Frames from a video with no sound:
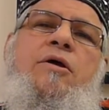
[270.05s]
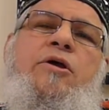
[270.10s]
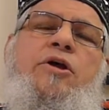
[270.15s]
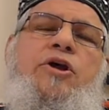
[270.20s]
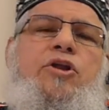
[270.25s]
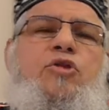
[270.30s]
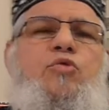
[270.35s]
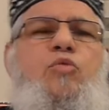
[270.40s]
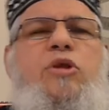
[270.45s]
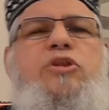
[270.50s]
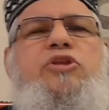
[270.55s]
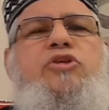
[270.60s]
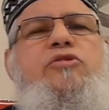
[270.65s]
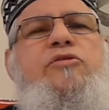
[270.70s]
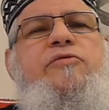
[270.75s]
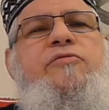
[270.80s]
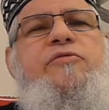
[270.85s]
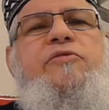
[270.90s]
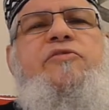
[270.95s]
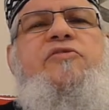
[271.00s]
in one
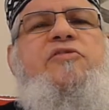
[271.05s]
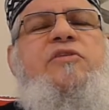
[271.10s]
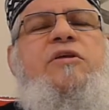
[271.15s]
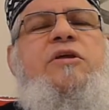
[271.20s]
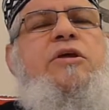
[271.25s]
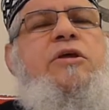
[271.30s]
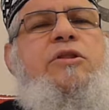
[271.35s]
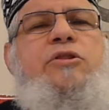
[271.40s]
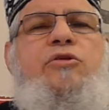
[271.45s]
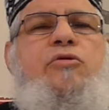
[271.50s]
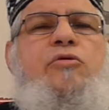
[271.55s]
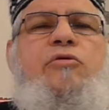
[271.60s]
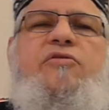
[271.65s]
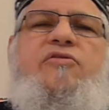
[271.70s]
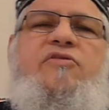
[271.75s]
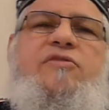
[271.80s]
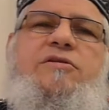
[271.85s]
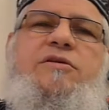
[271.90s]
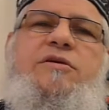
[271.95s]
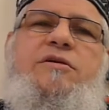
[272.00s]
university in New York
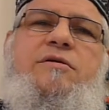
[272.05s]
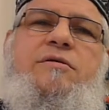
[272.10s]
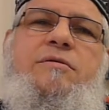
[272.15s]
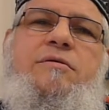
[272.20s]
City